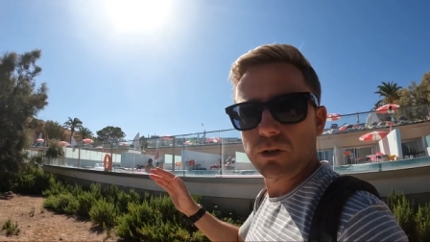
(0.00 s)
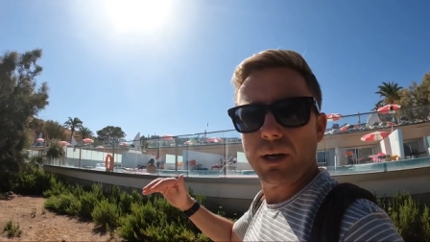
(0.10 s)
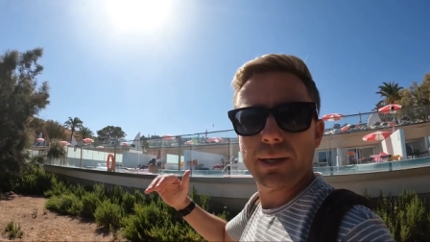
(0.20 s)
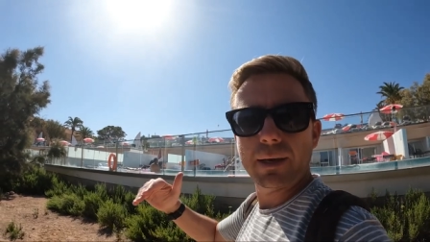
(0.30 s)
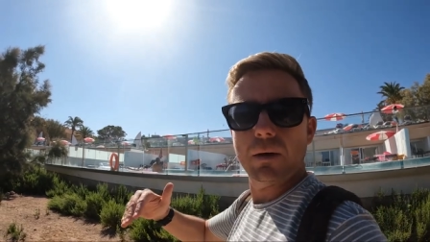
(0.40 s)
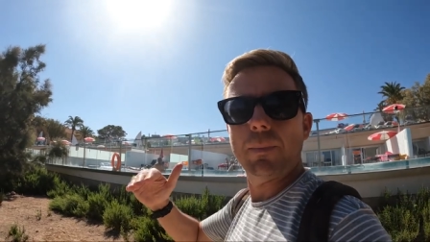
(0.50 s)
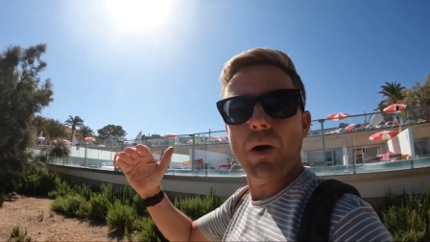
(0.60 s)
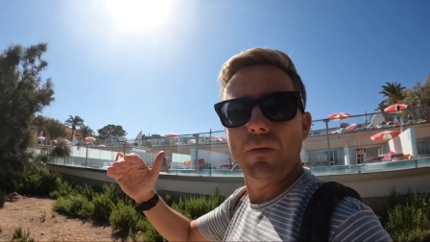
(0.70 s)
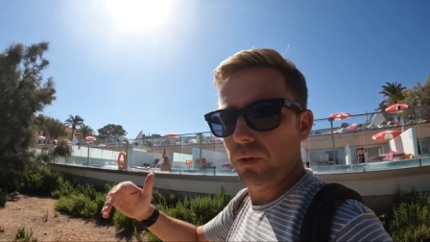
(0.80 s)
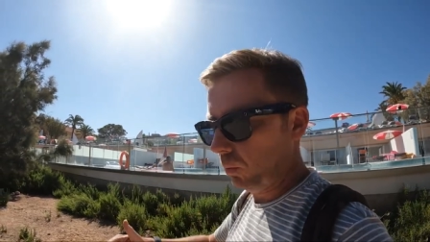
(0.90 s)
trying to get up
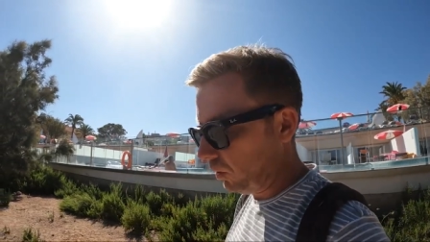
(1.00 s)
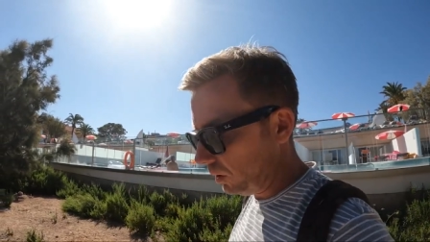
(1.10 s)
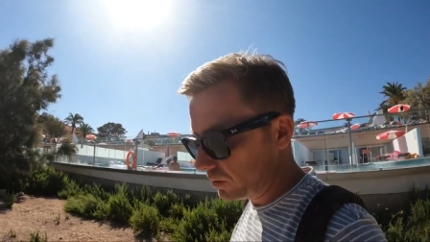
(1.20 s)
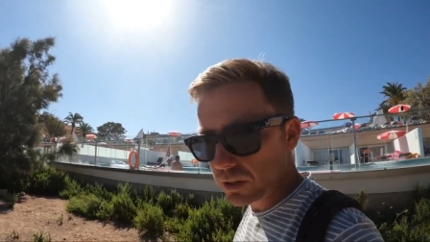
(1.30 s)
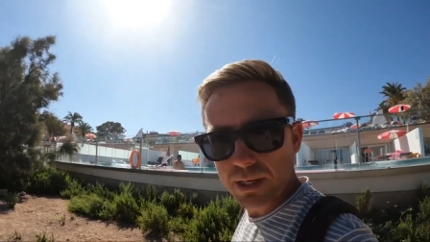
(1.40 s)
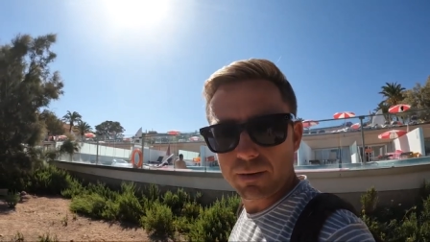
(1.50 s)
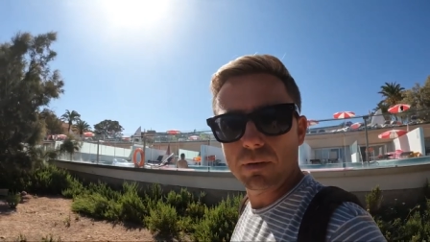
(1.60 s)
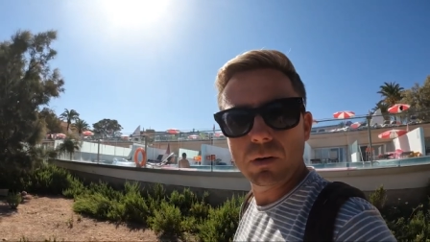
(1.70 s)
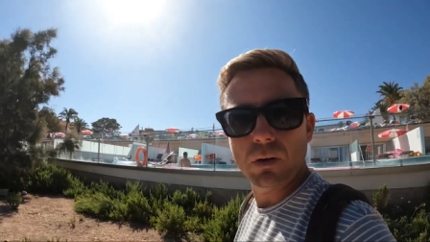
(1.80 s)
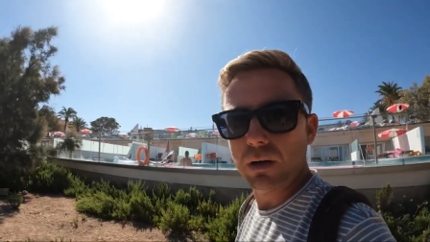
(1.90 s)
over the wall just to have a
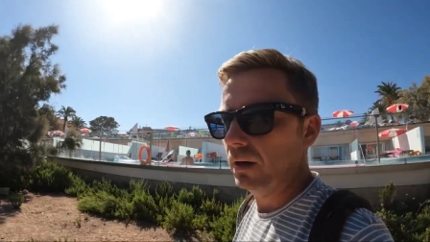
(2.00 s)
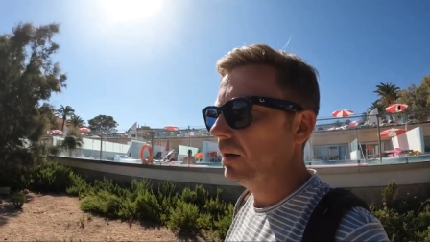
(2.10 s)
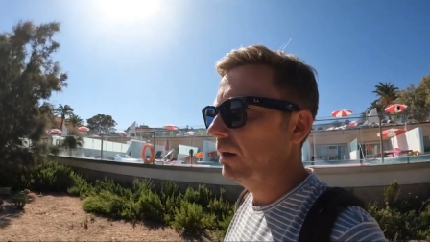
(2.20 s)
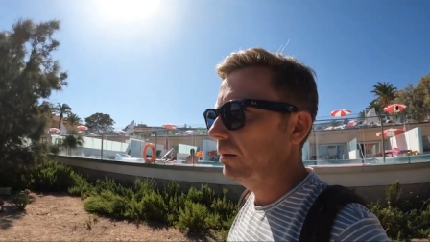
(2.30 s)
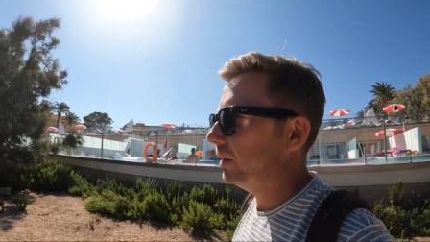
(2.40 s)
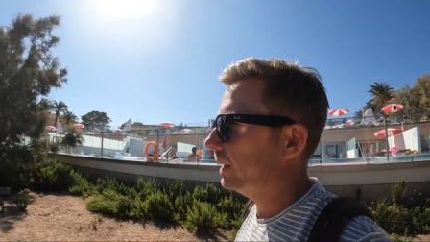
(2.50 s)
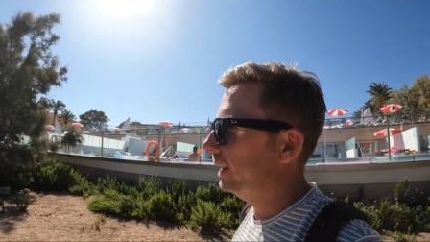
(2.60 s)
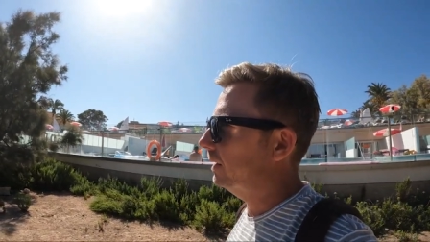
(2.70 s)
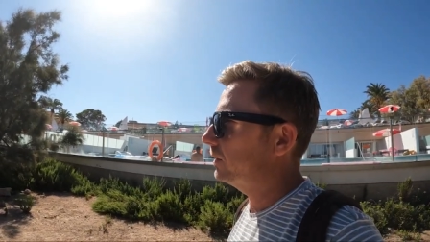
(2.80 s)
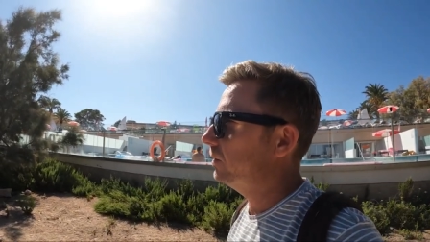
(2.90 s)
look, but I
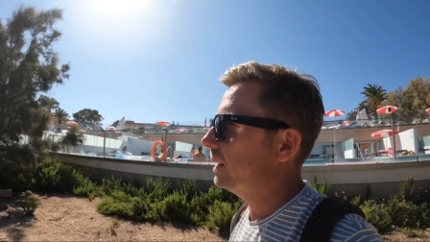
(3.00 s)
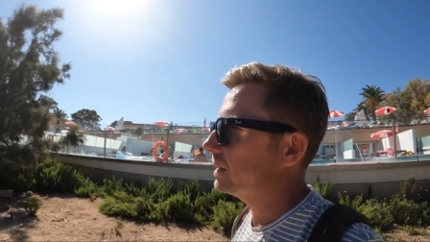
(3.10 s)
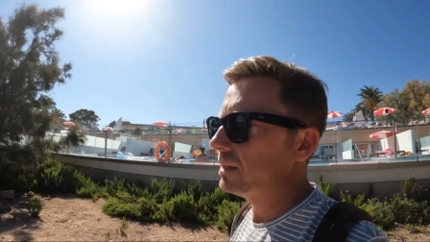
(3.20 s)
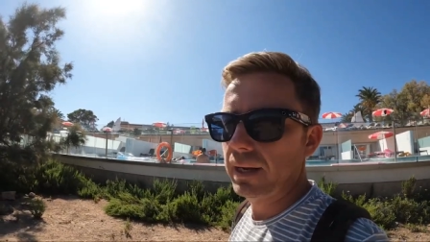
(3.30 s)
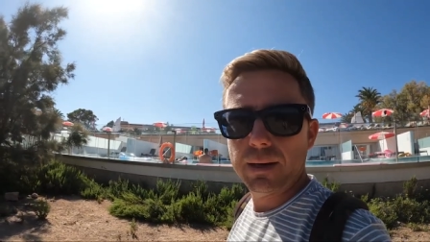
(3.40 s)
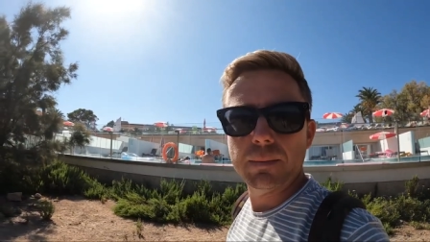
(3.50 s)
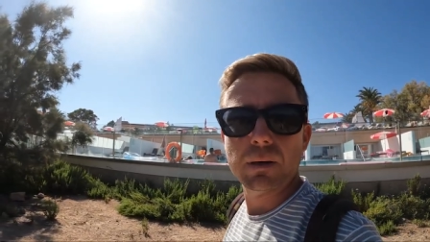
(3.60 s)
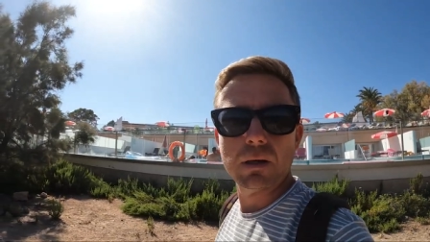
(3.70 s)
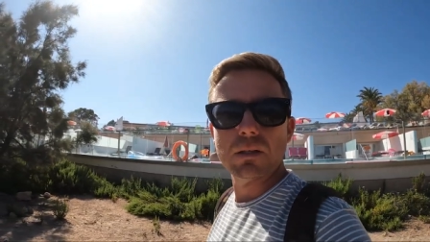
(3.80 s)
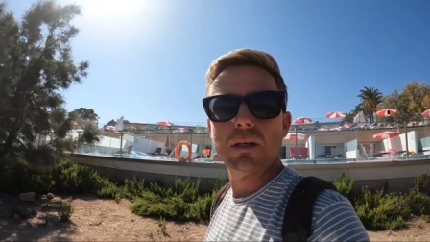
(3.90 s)
can't do that today
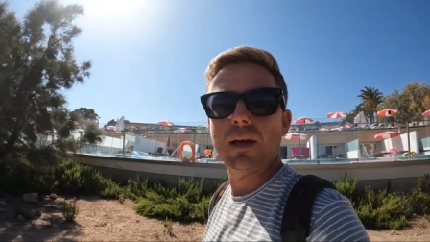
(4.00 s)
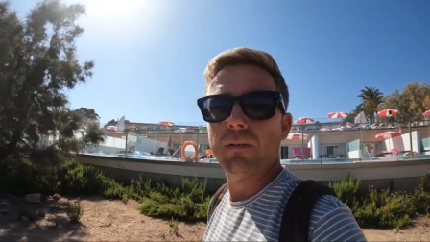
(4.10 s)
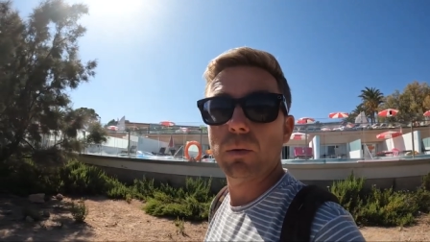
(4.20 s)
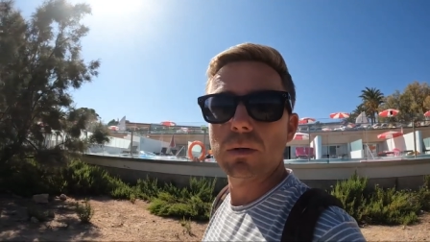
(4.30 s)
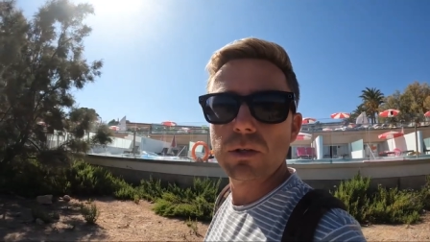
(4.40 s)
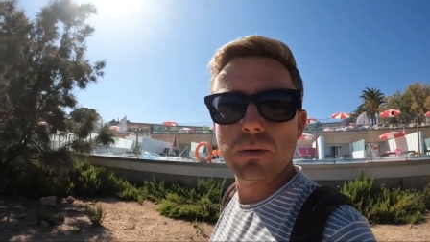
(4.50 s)
because everyone's